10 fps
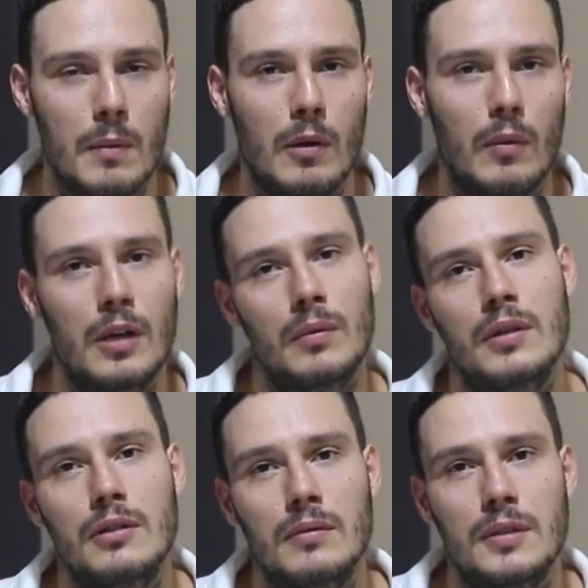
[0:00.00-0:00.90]
but what I want
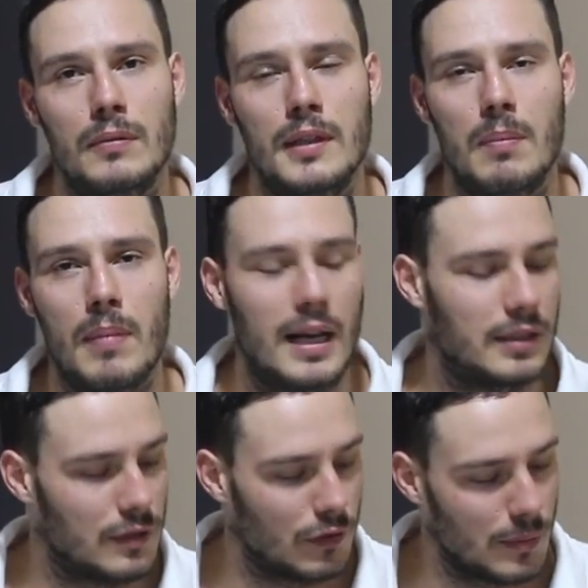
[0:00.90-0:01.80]
to do is read a
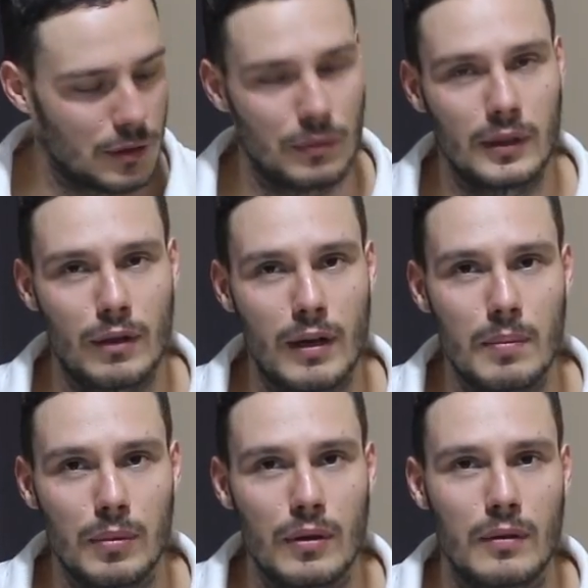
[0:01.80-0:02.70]
passage from this really
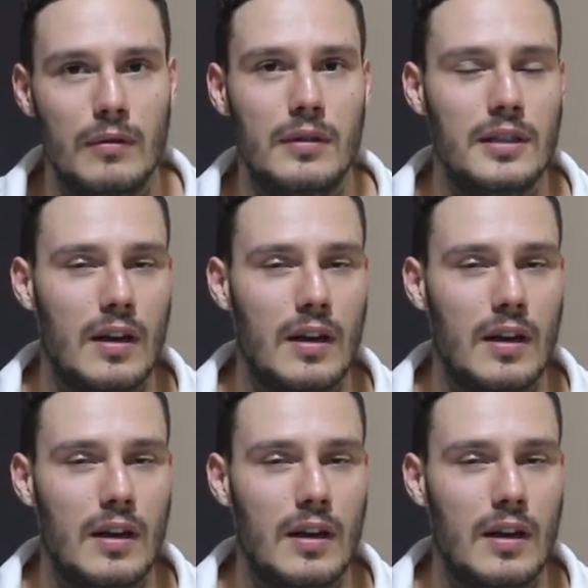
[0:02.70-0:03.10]
great book of this